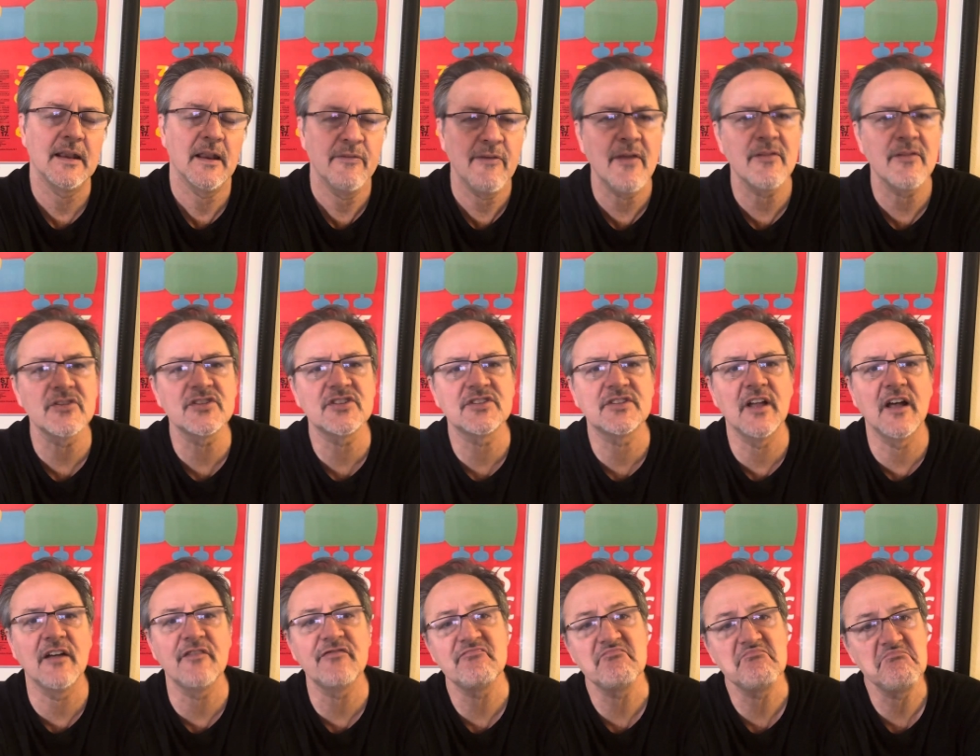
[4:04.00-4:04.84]
The other
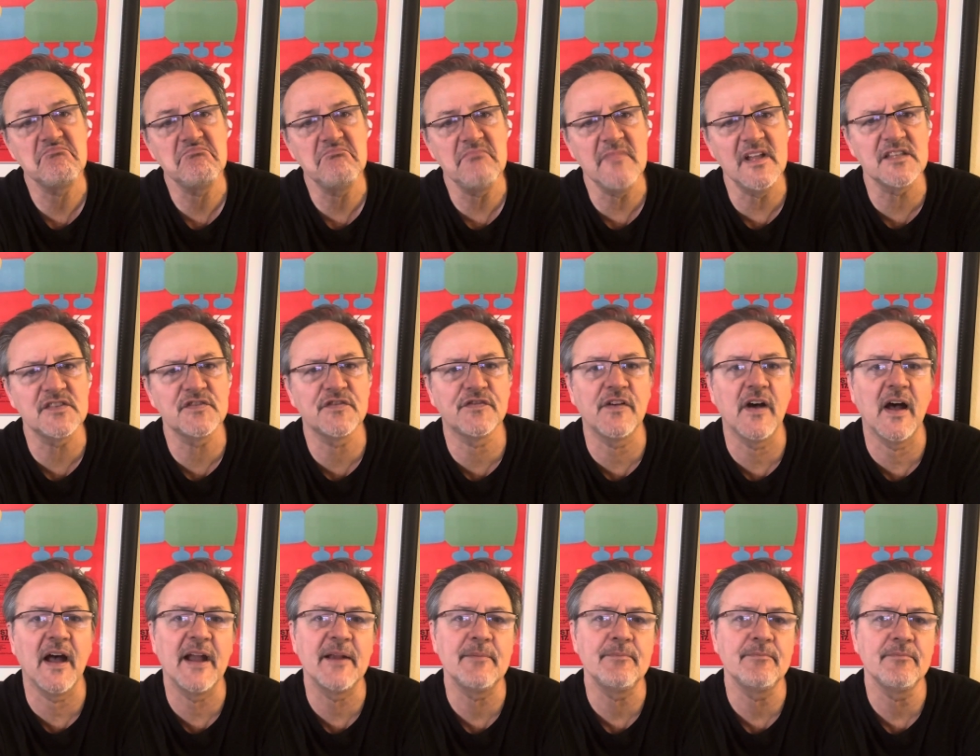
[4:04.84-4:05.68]
stuff, it's
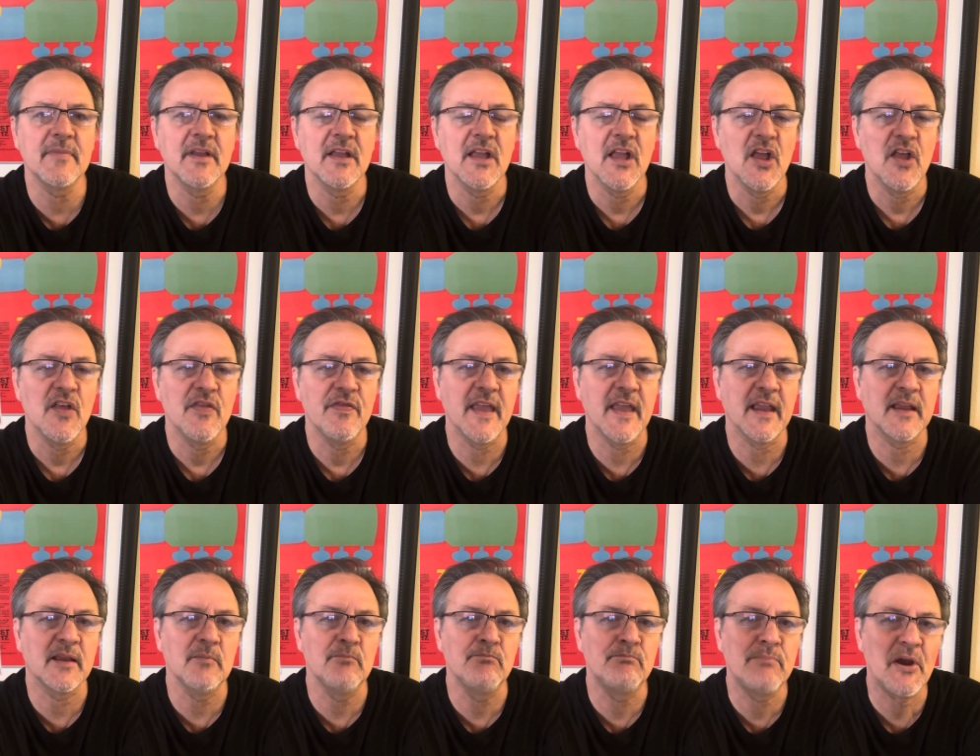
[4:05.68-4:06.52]
fine. They
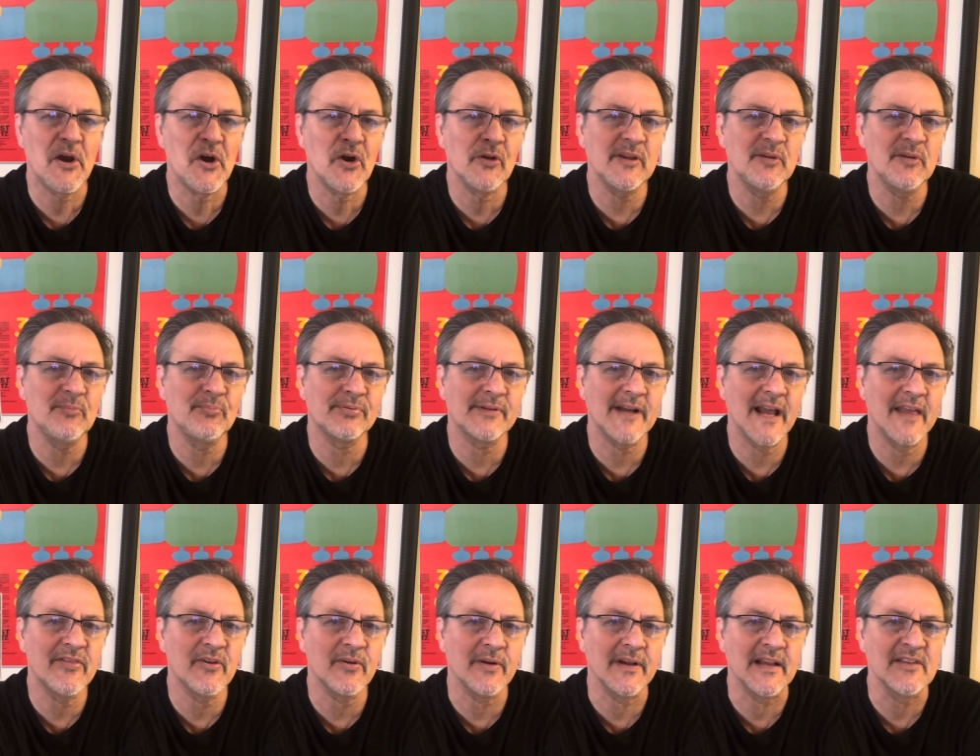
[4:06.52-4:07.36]
can barely play
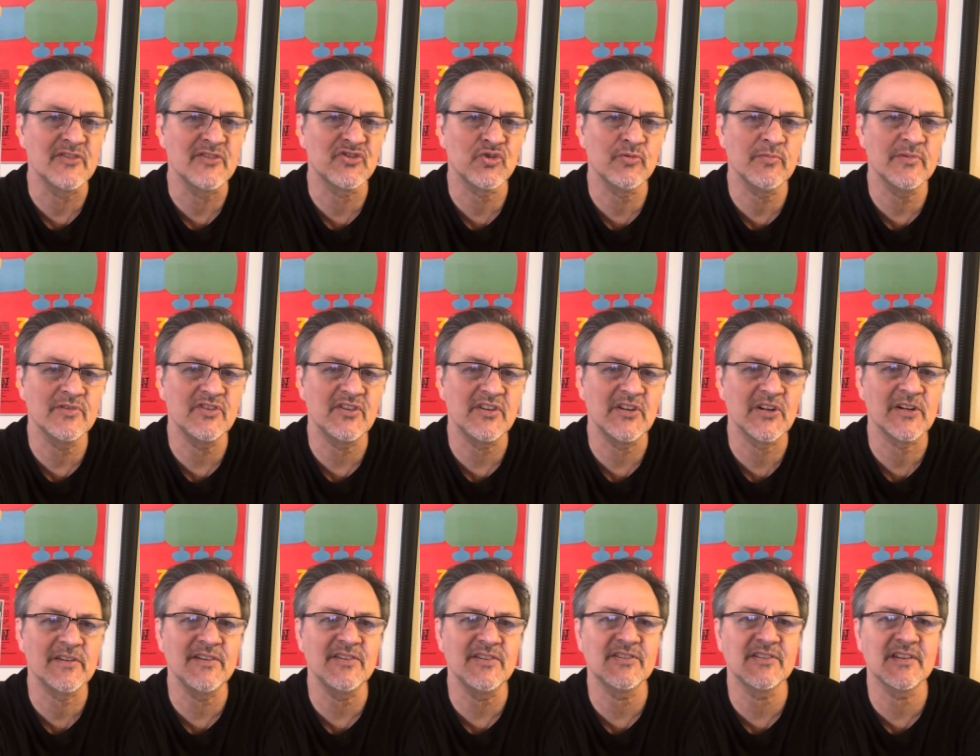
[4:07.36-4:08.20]
their instruments
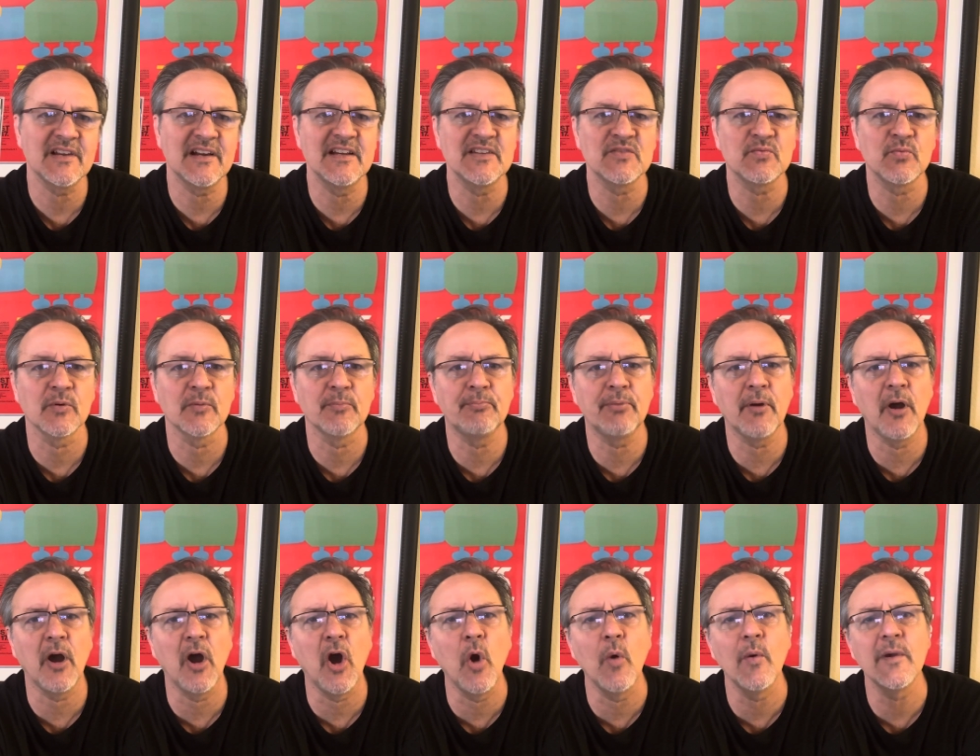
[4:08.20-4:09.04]
here. These guys were
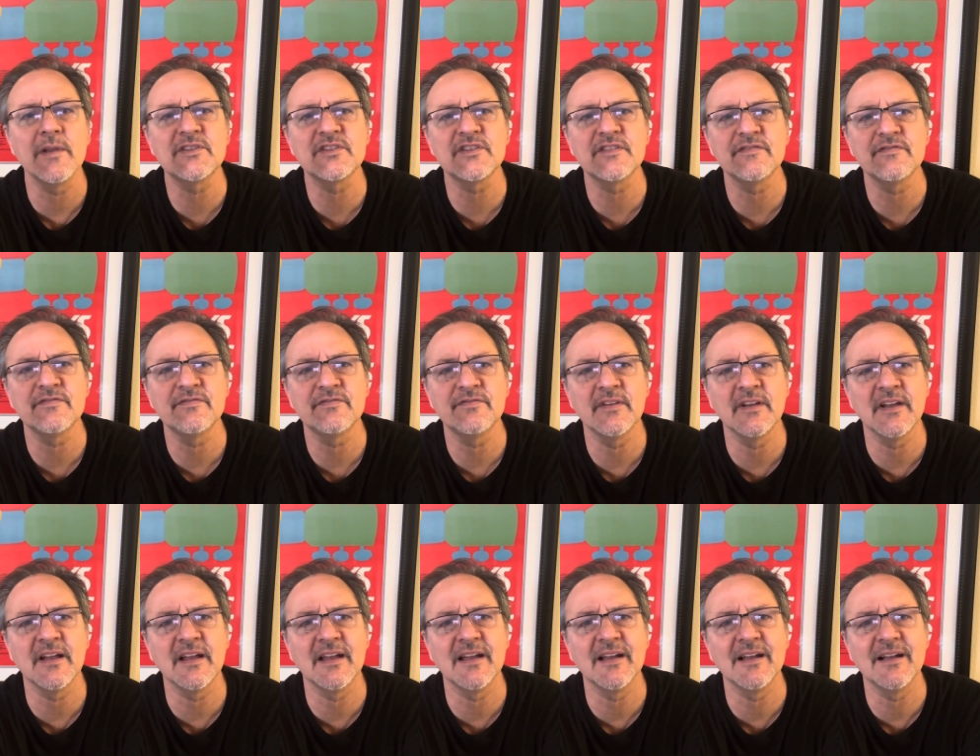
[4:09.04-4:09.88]
poets,
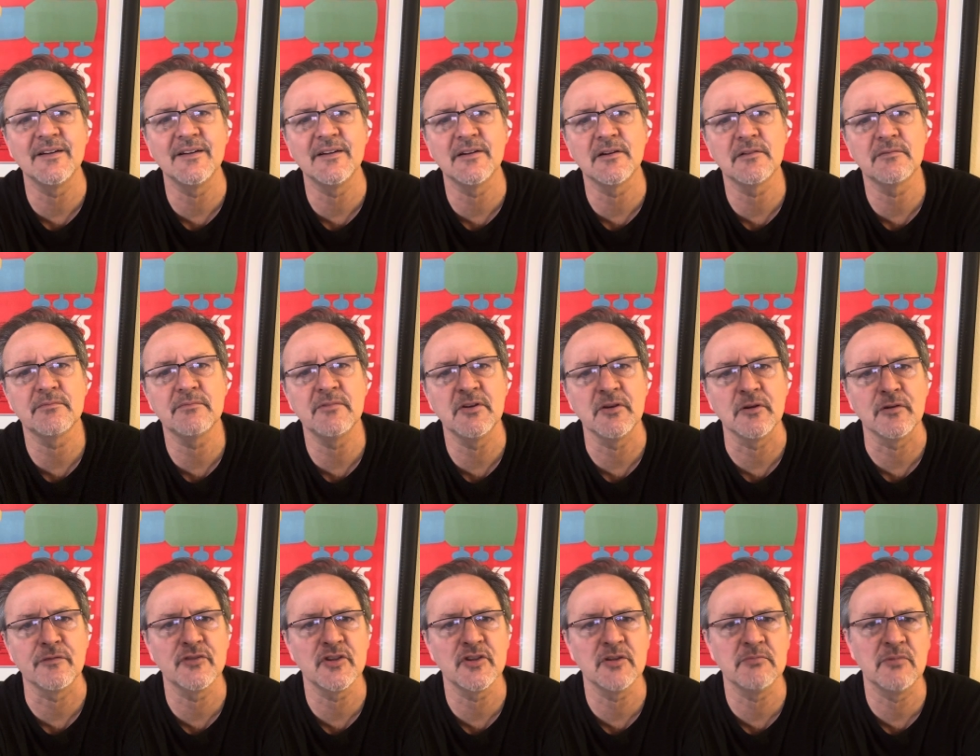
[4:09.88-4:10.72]
or
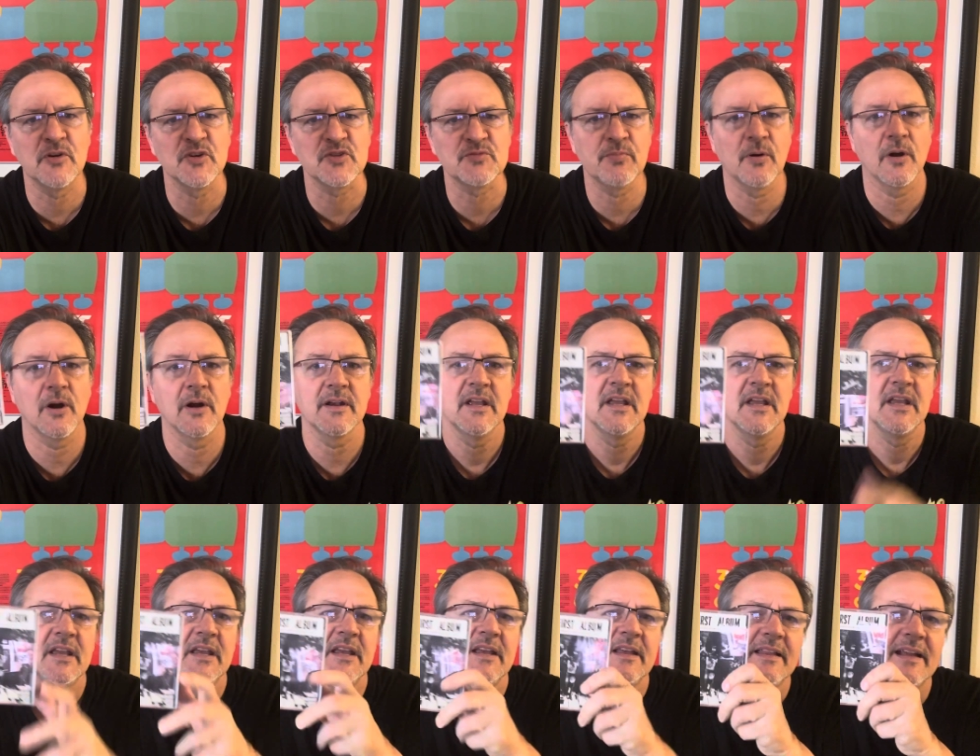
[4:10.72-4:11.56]
for the most part.
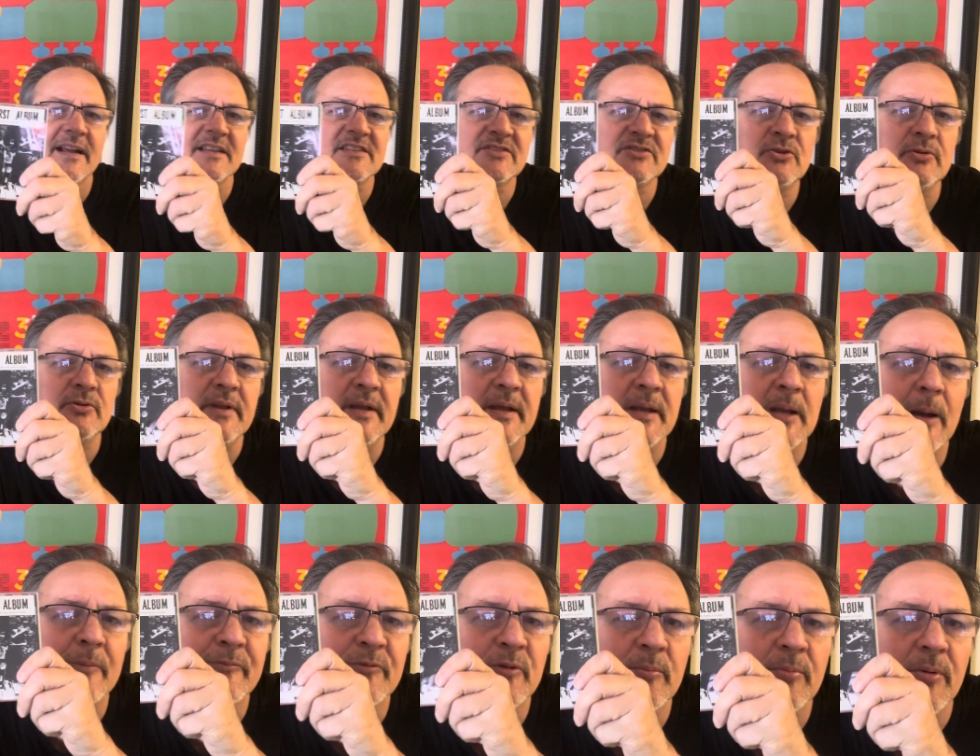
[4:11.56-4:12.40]
That's Thule
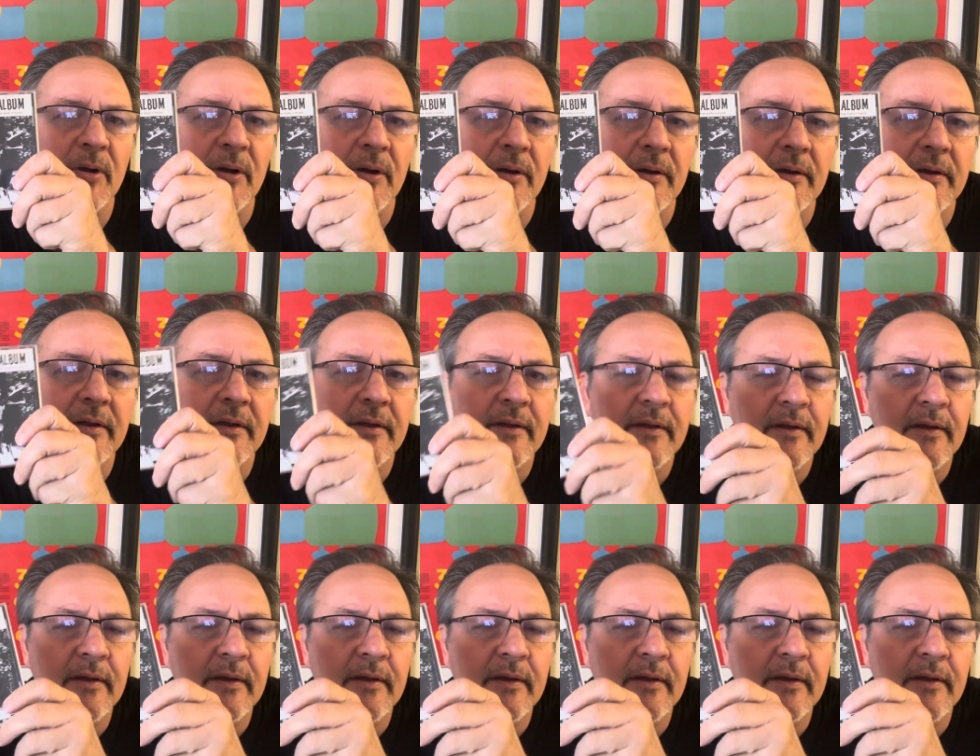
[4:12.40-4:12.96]
Kupferberg.